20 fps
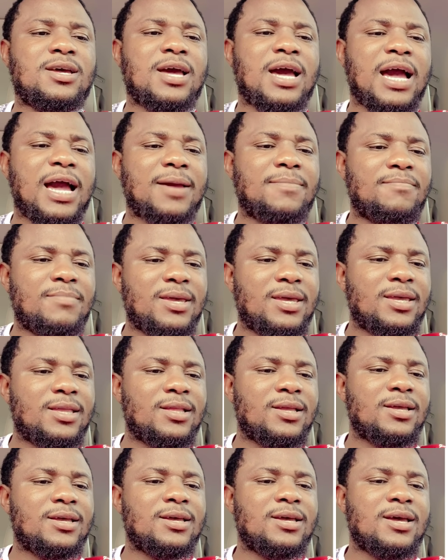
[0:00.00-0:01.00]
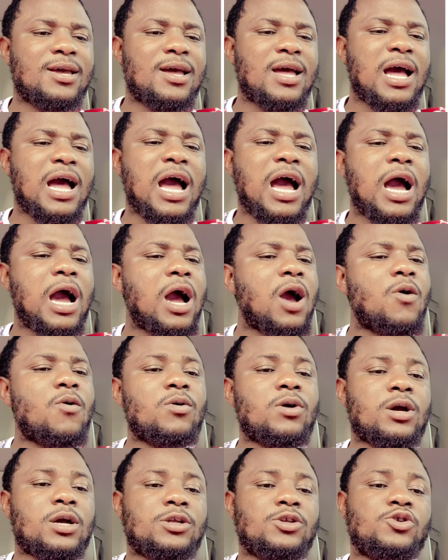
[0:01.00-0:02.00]
I mean,
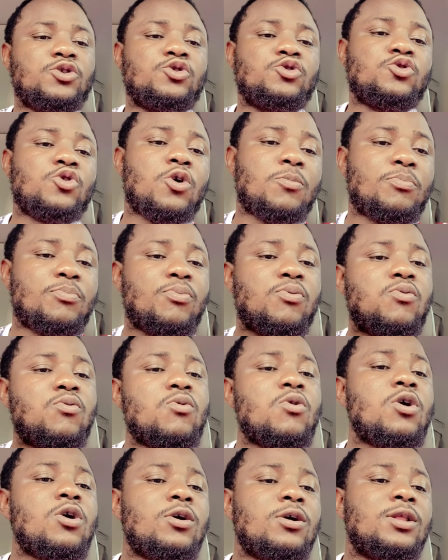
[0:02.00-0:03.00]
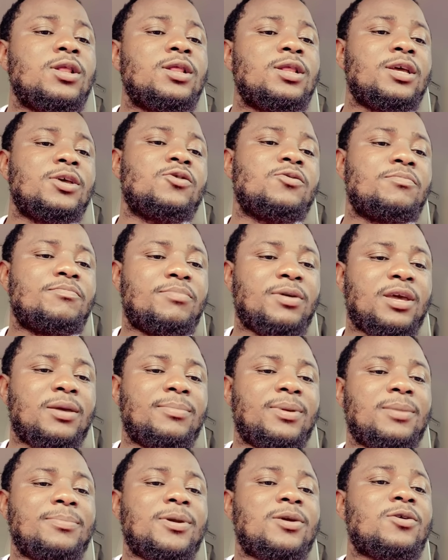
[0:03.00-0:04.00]
how can your poor little
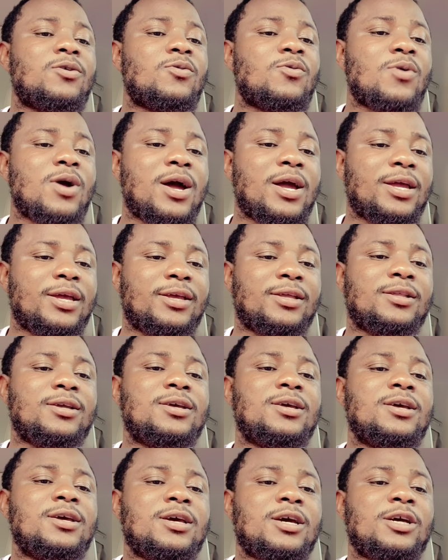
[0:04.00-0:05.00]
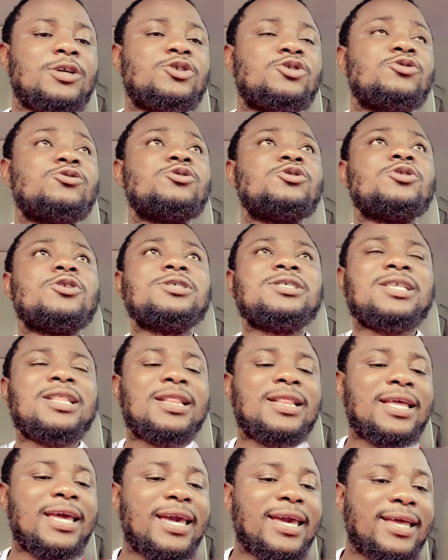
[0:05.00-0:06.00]
baby be crying and you just
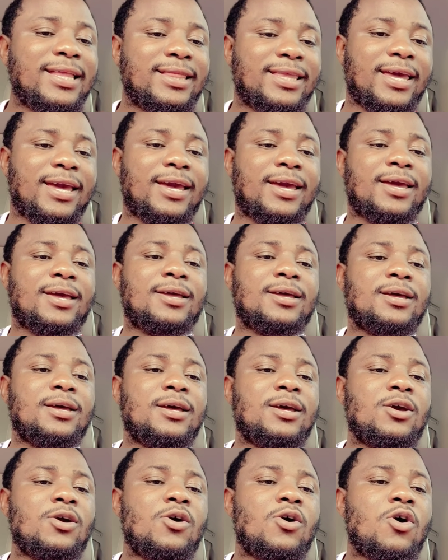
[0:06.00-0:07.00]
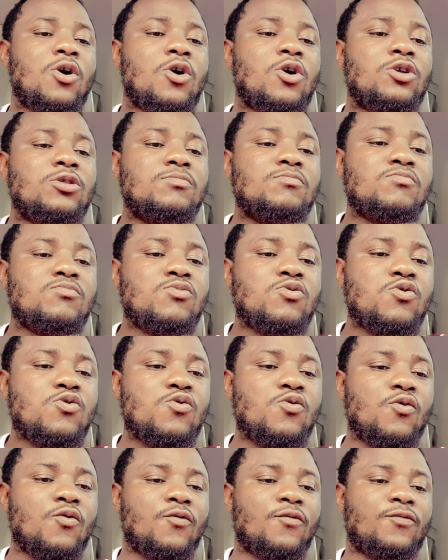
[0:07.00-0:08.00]
lay there
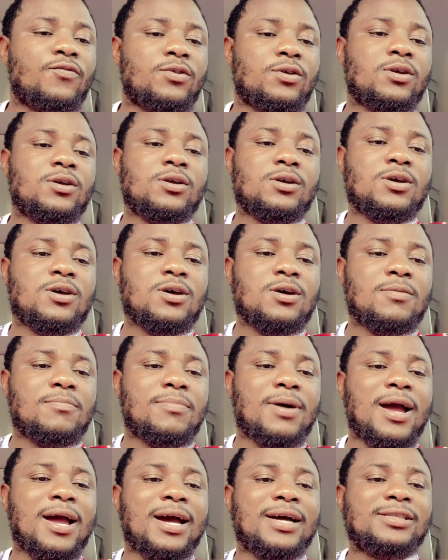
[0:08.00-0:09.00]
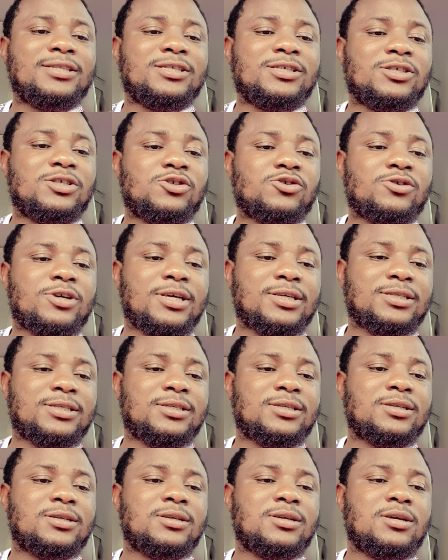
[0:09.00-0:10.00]
unmoved by her
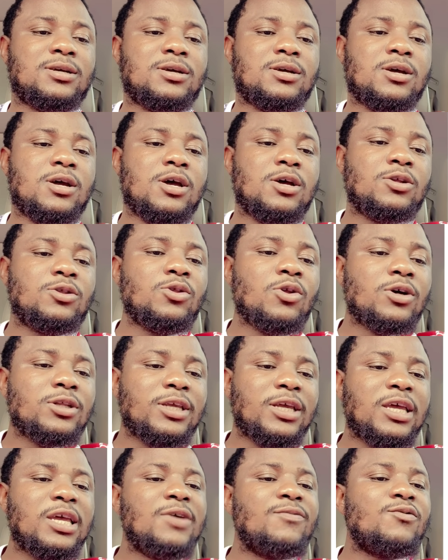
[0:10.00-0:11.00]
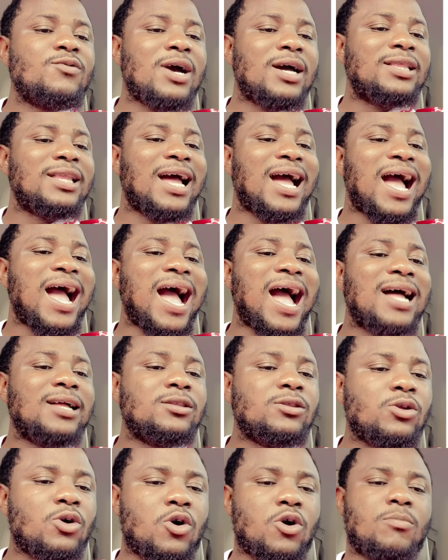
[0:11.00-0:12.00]
distress? Not even an
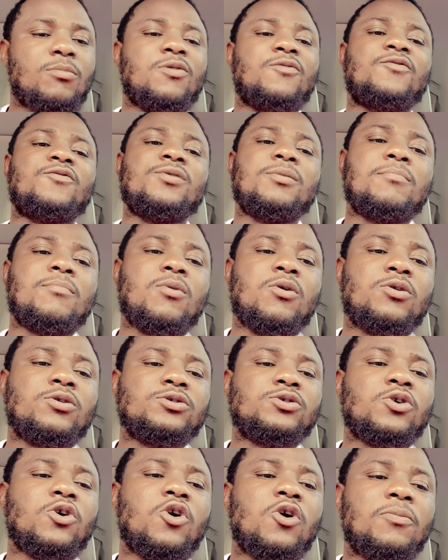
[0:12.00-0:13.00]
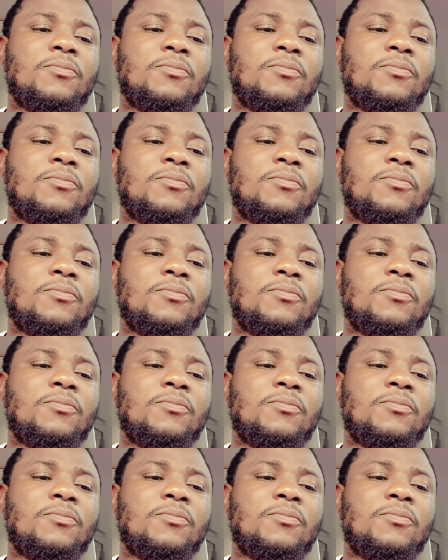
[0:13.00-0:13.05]
atom of remorse or